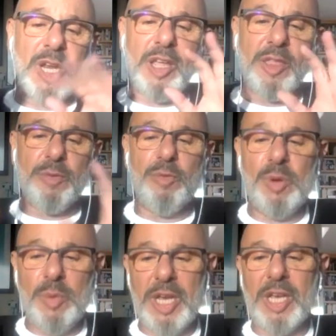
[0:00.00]
like 3
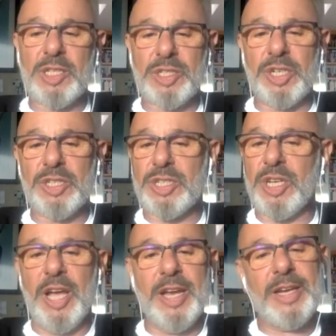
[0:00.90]
weeks just
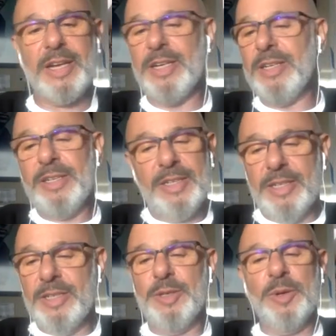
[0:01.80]
like
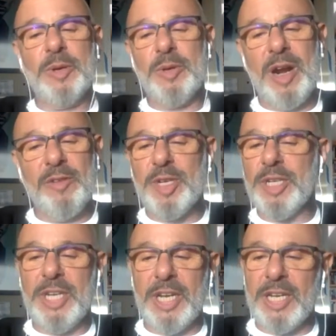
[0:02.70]
doing whatever he
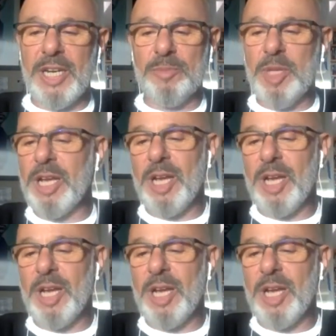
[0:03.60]
needed. I'm like,